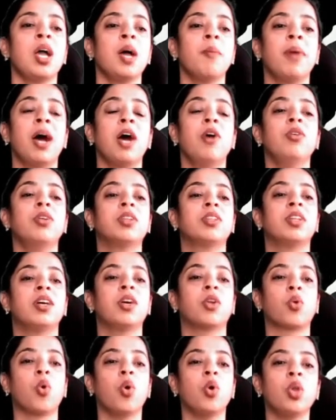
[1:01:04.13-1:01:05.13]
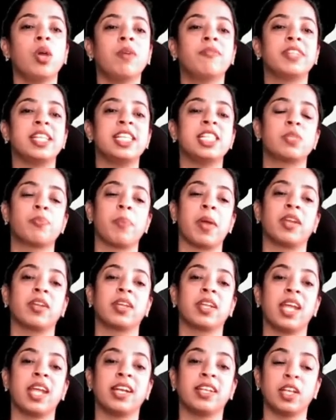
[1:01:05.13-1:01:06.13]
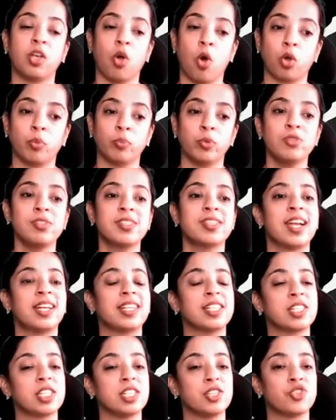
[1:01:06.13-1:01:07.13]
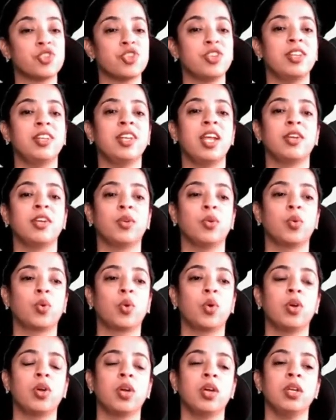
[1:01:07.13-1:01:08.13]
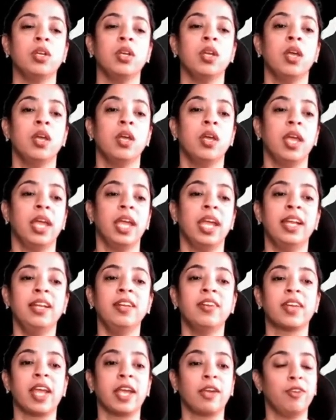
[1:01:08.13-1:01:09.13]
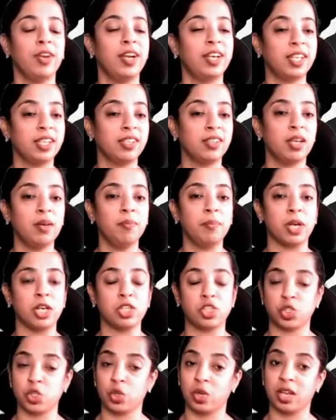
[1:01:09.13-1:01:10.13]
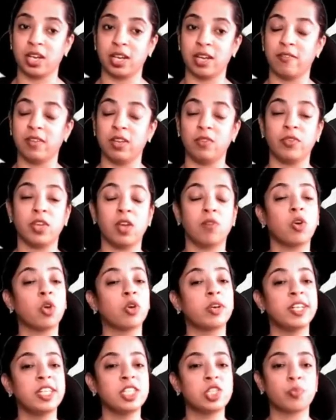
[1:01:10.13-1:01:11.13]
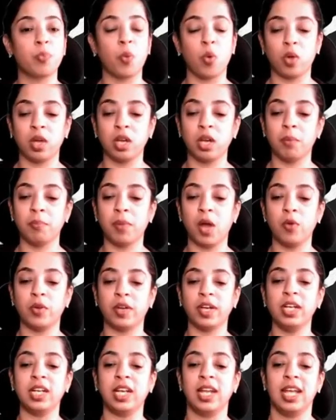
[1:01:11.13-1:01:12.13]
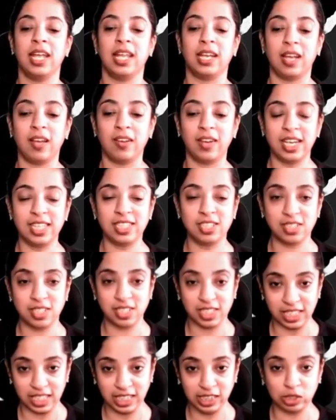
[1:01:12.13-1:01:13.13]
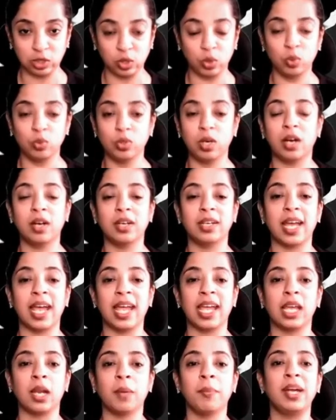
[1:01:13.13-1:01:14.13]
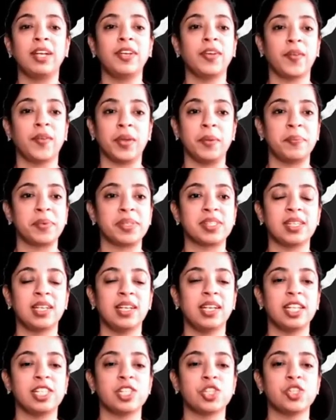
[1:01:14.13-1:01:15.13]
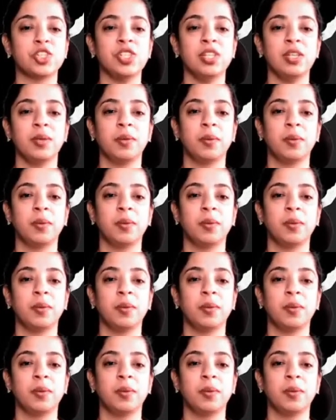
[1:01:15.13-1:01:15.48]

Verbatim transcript: about the role of these pancreatic hormones that is insulin and glucagon in regulating the blood sugar level. We have already spoken about it. Now let's see through a diagrammatic representation.